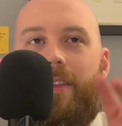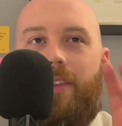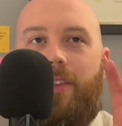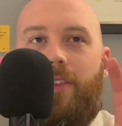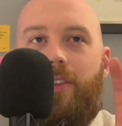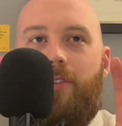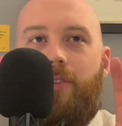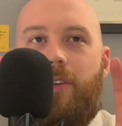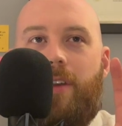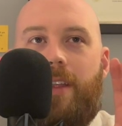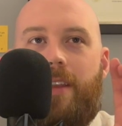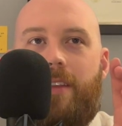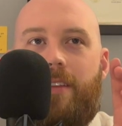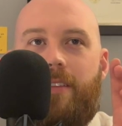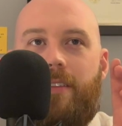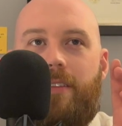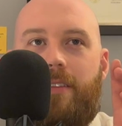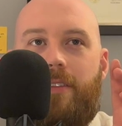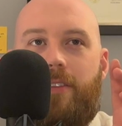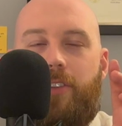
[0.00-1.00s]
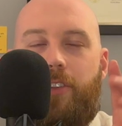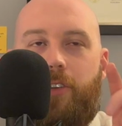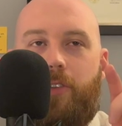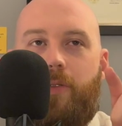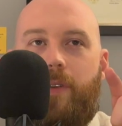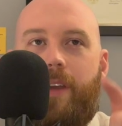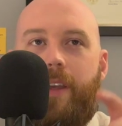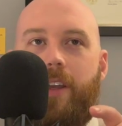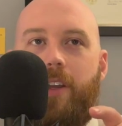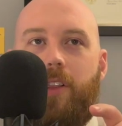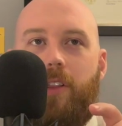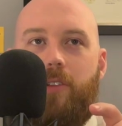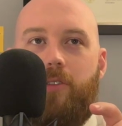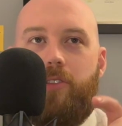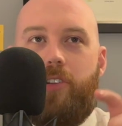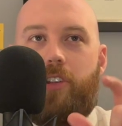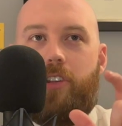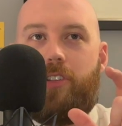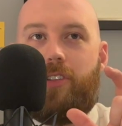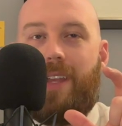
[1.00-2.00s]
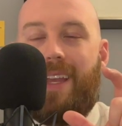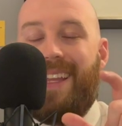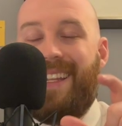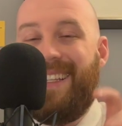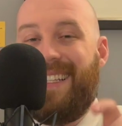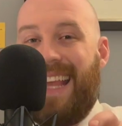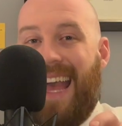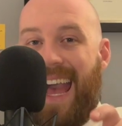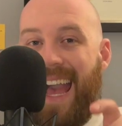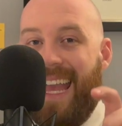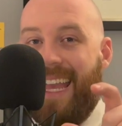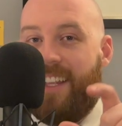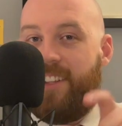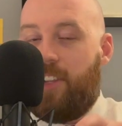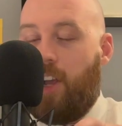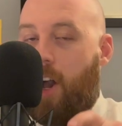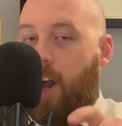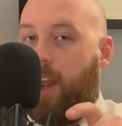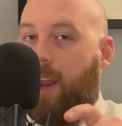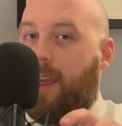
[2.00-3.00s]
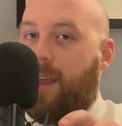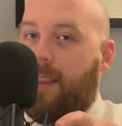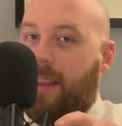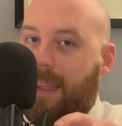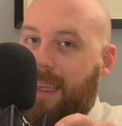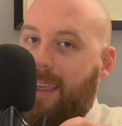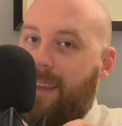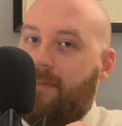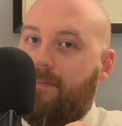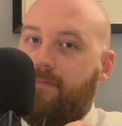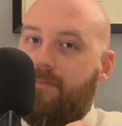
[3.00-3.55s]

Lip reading: You can do enclosures diatonically